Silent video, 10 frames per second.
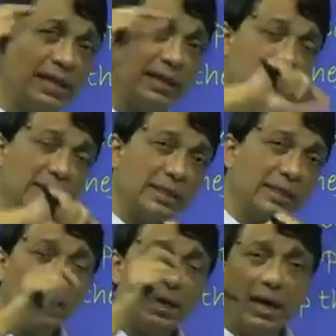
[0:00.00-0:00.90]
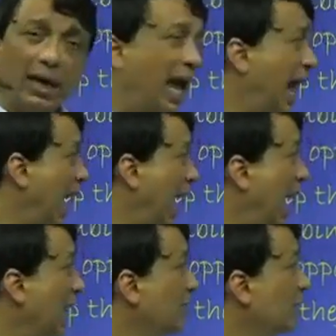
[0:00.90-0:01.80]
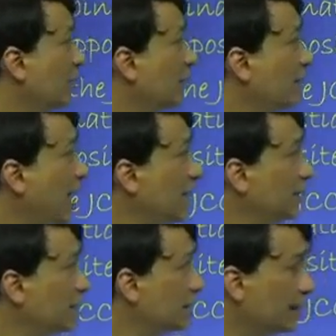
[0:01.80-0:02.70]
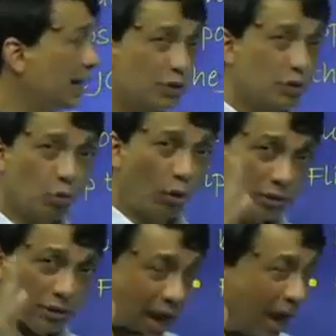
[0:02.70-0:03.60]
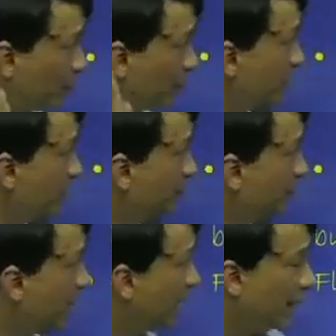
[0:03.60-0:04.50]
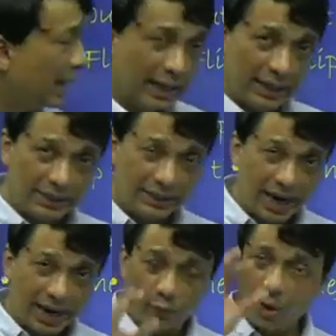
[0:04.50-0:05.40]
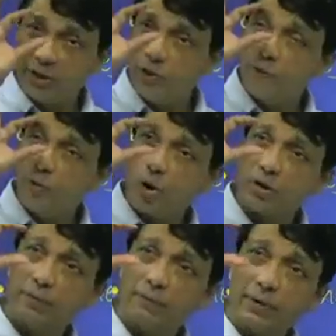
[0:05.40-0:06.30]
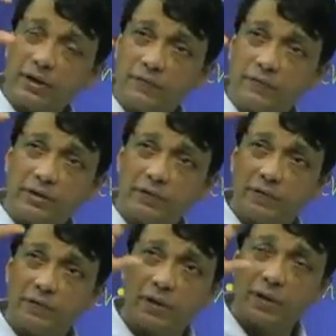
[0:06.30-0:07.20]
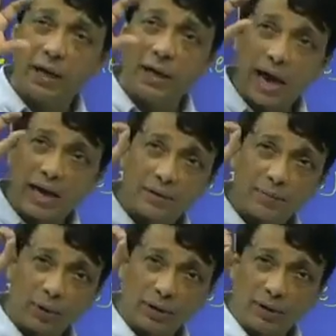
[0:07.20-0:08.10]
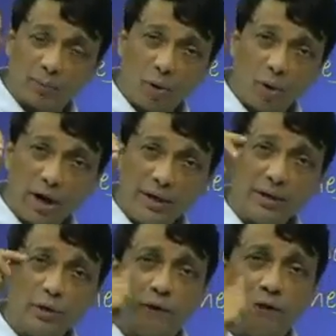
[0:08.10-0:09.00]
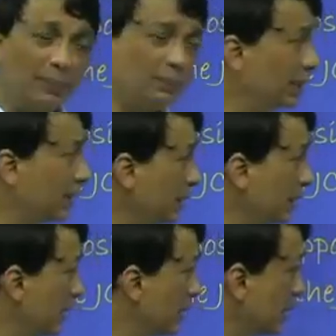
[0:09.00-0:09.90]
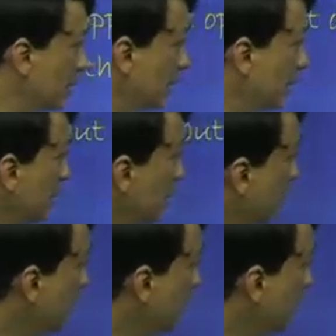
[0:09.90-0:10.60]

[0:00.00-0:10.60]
the JCC and refine the cylindrical axis. So what is, happens is that once you've got the patient's vision at a particular point, you flip the cylinder,